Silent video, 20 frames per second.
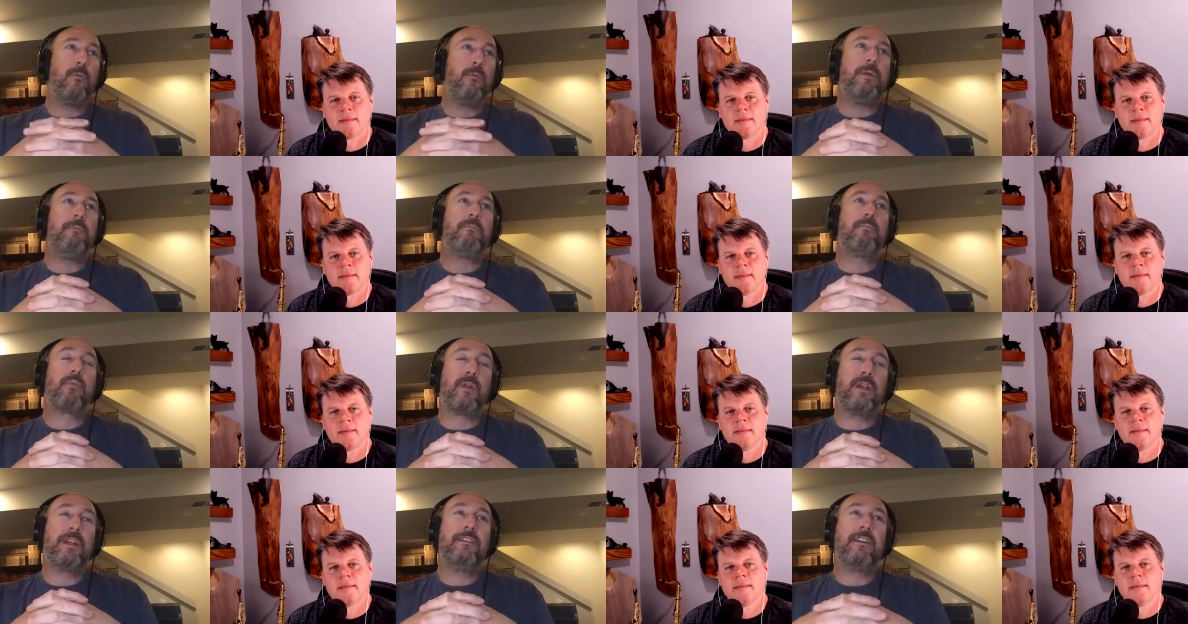Speaker 1: We
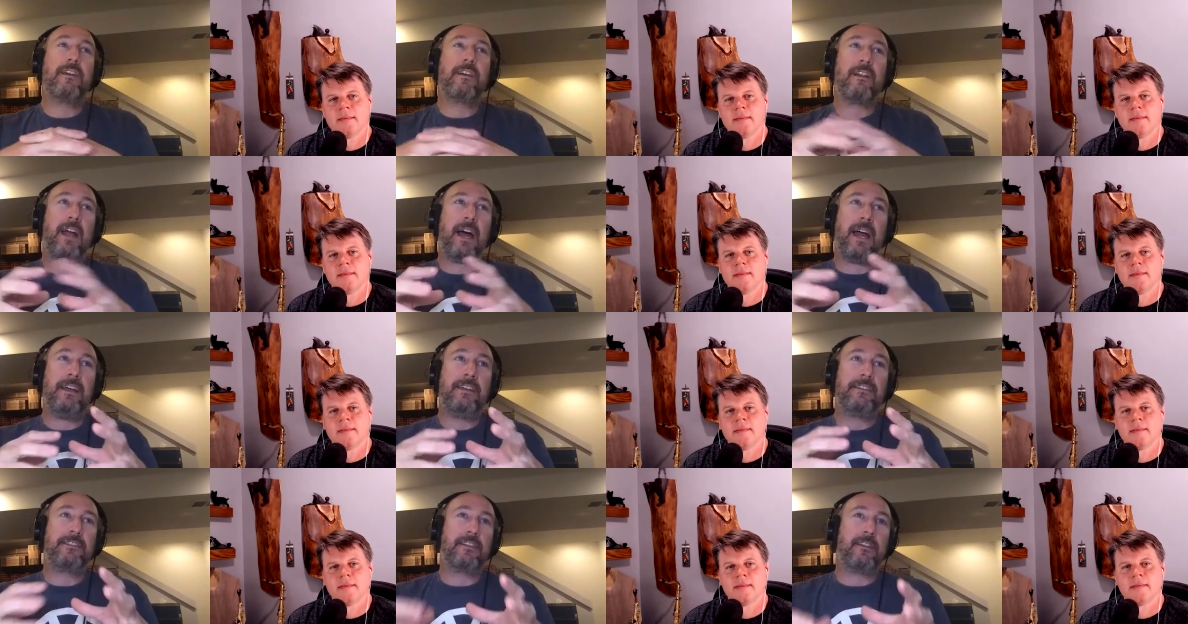bring the
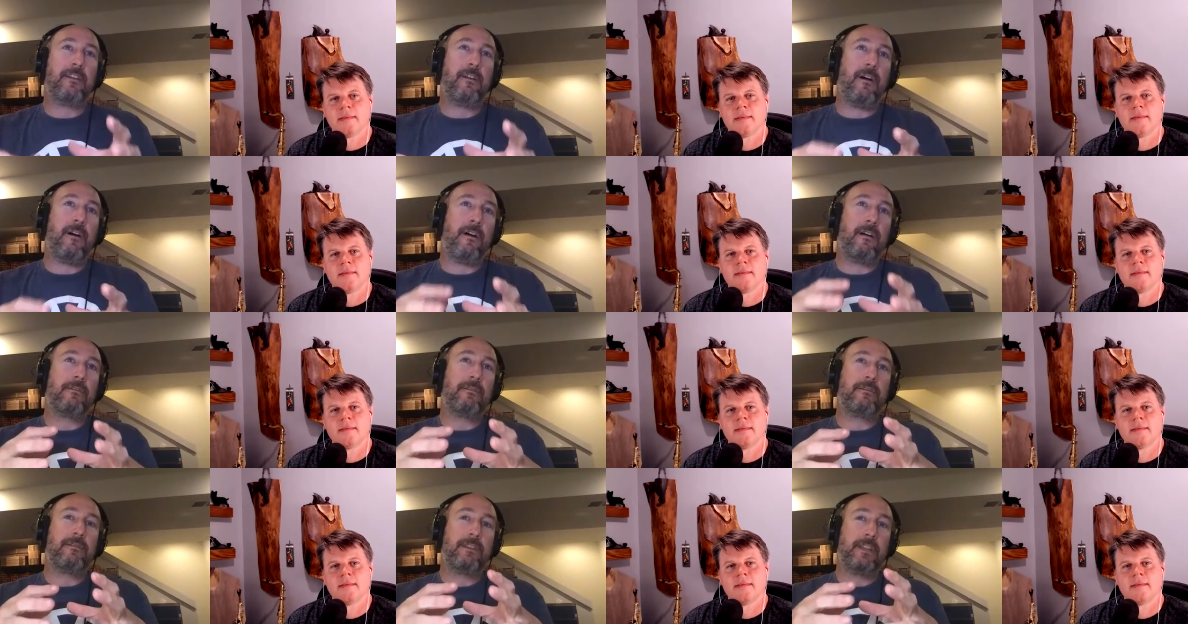clients
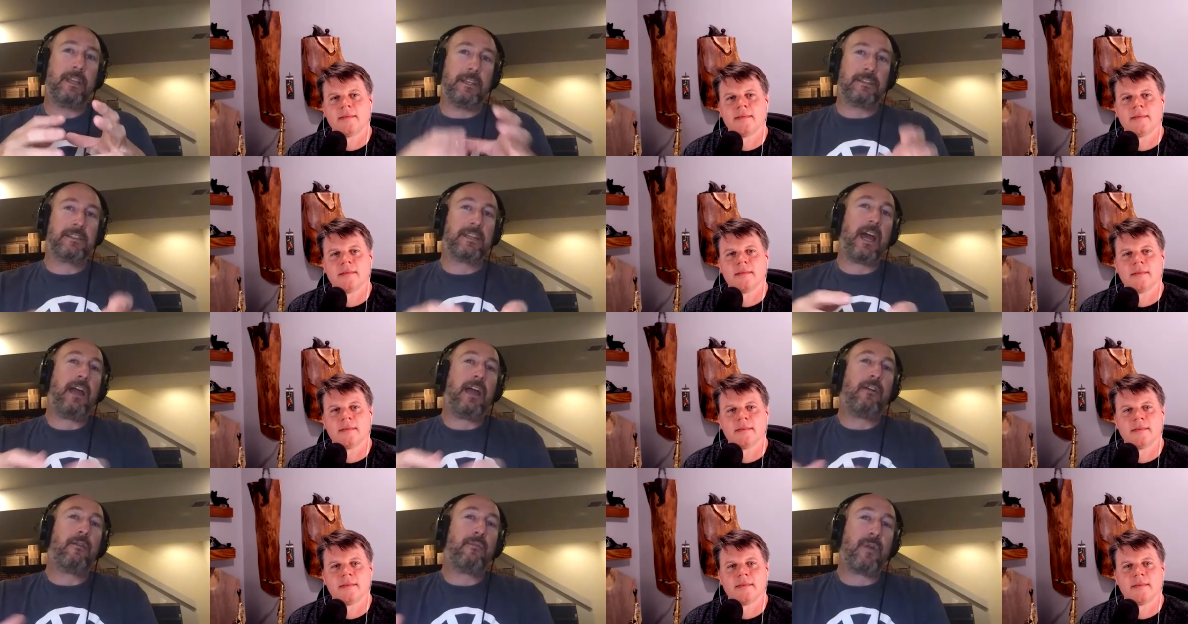along the
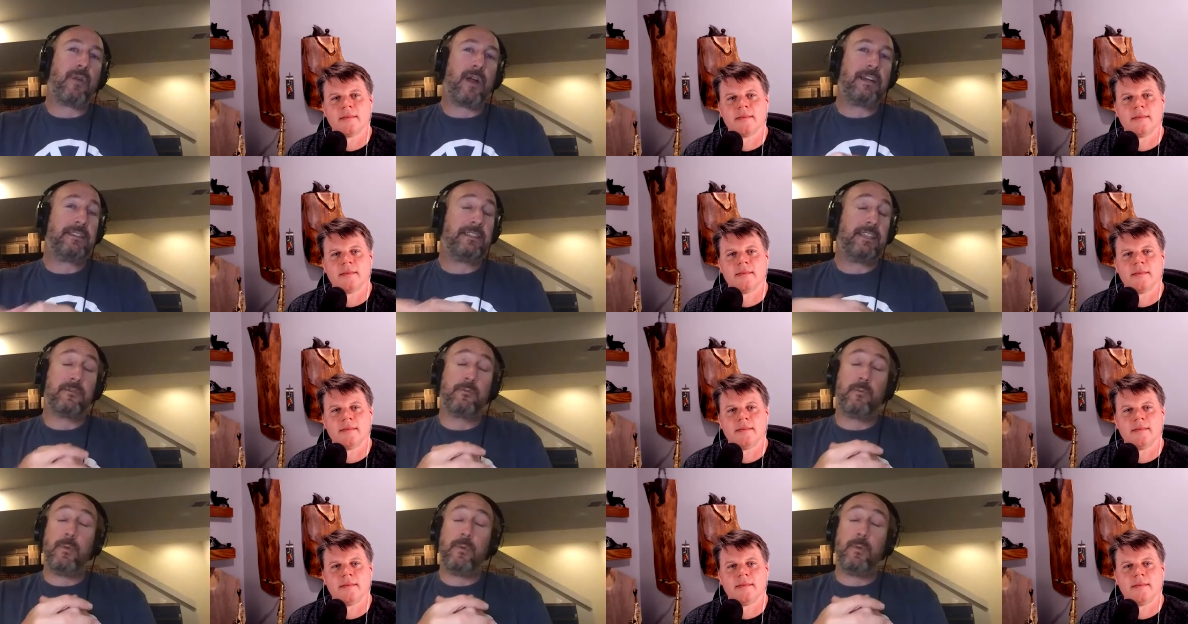entire process.